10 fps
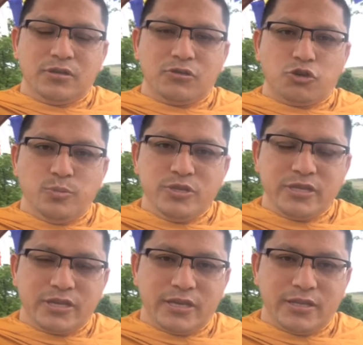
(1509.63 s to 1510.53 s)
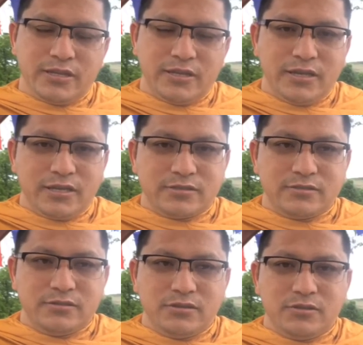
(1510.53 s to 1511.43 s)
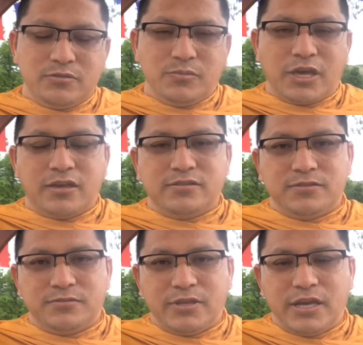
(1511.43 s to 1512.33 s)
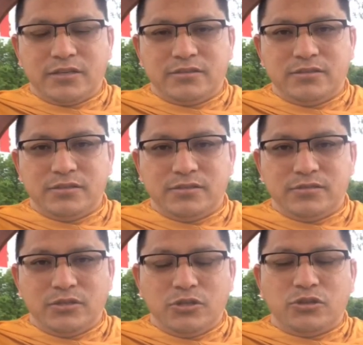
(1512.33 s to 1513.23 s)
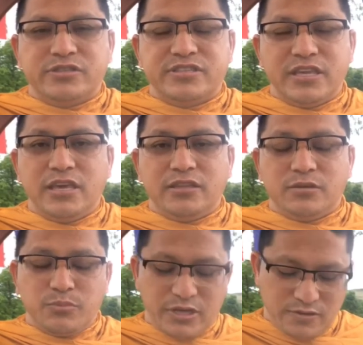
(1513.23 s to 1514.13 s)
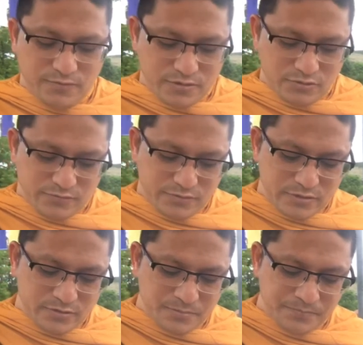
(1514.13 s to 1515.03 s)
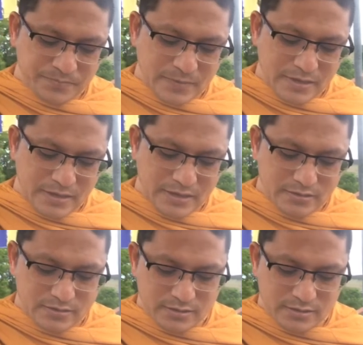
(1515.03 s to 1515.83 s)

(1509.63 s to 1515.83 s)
you know, communicate, and yet, because of that, and you know, not seeing the benefit of it, and